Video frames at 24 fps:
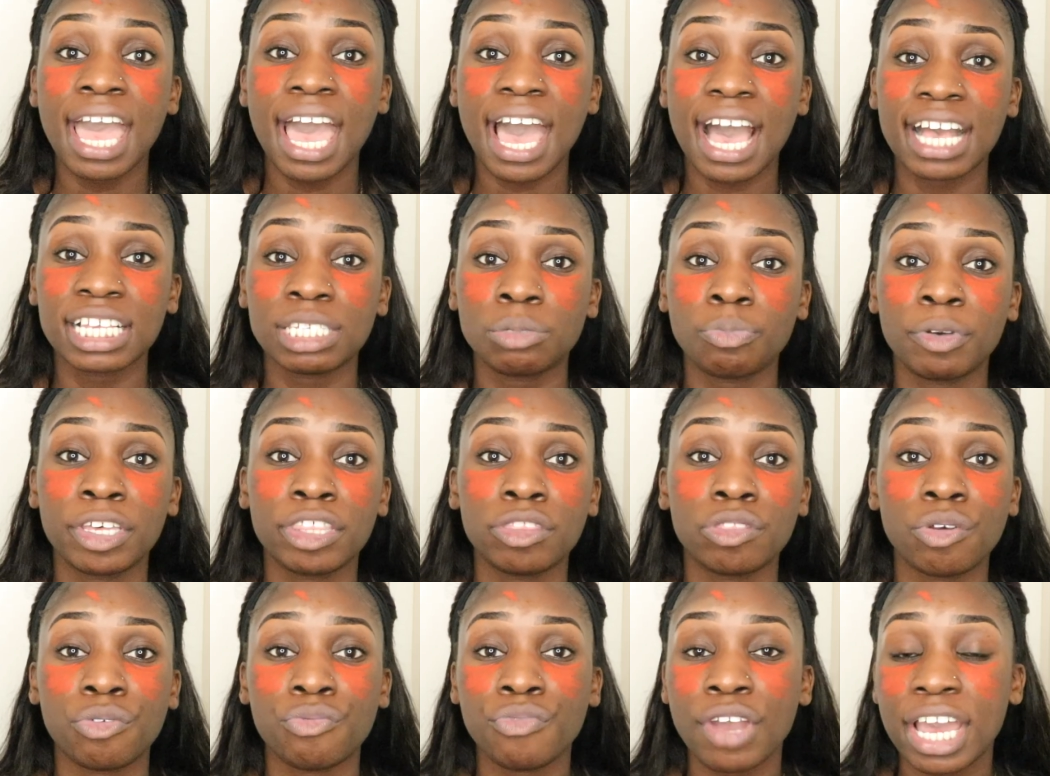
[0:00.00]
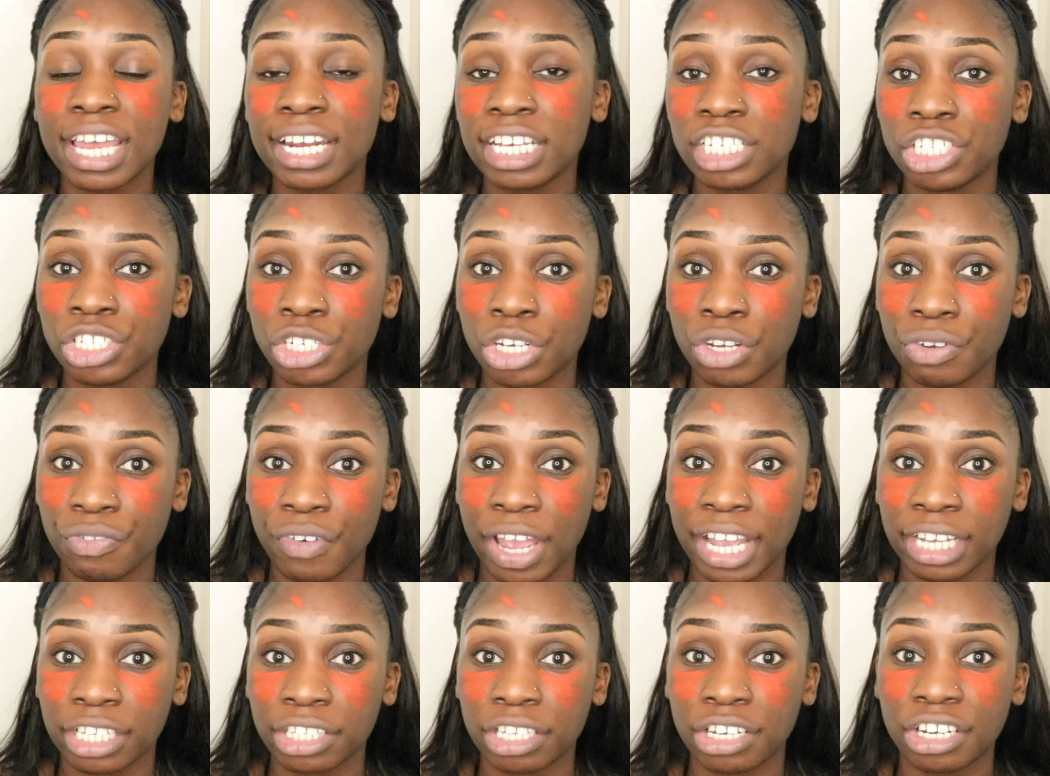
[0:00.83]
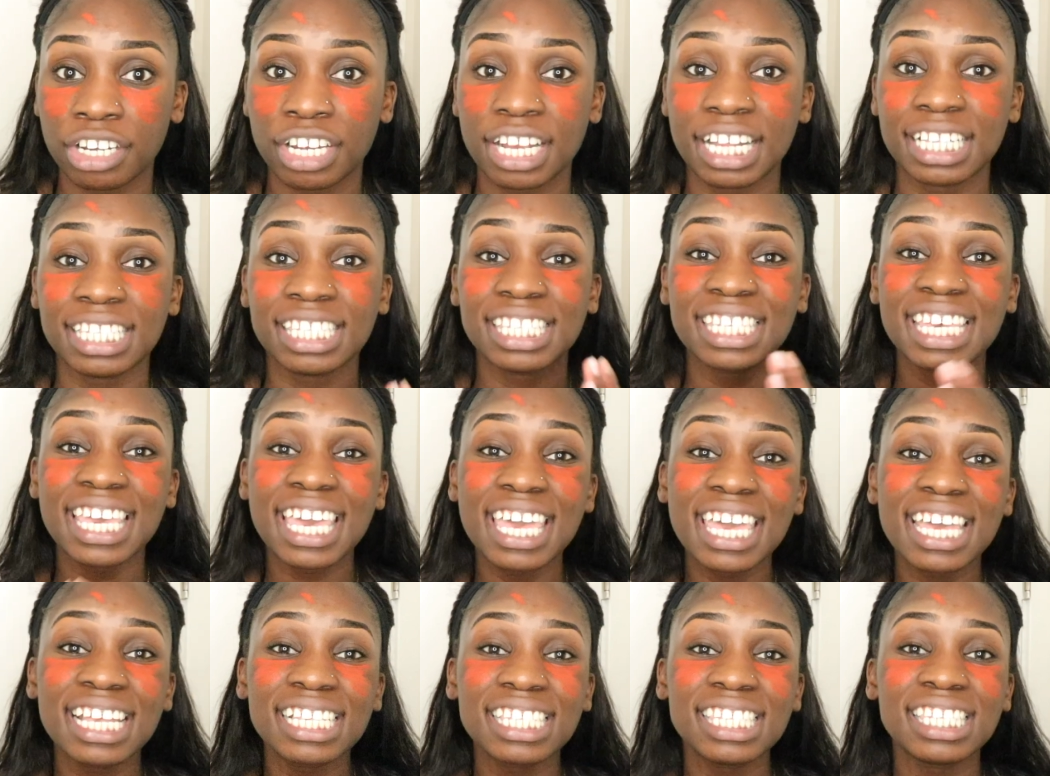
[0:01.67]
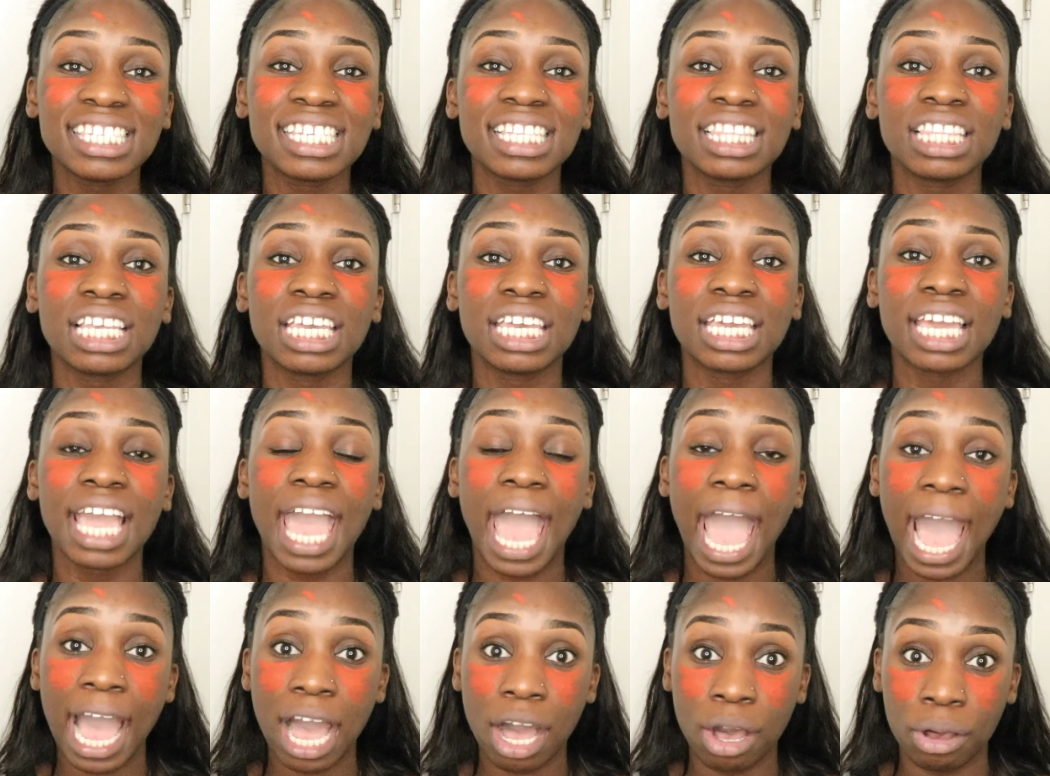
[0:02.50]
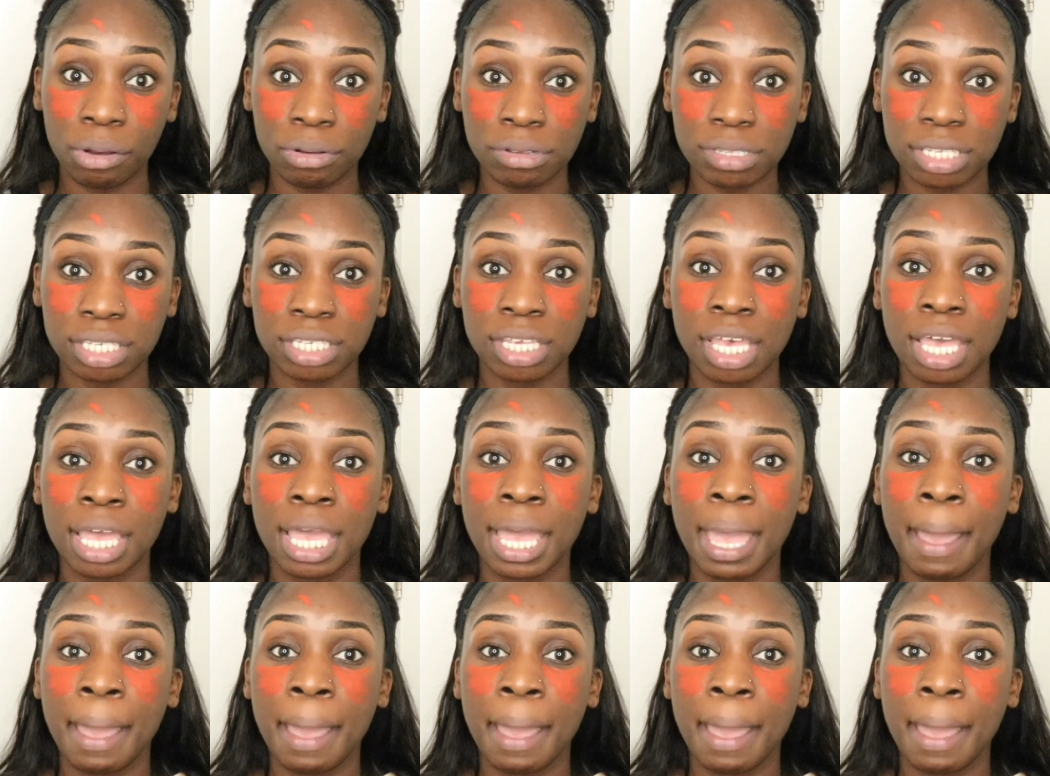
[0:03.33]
As with the reddish corrector, it's canceling out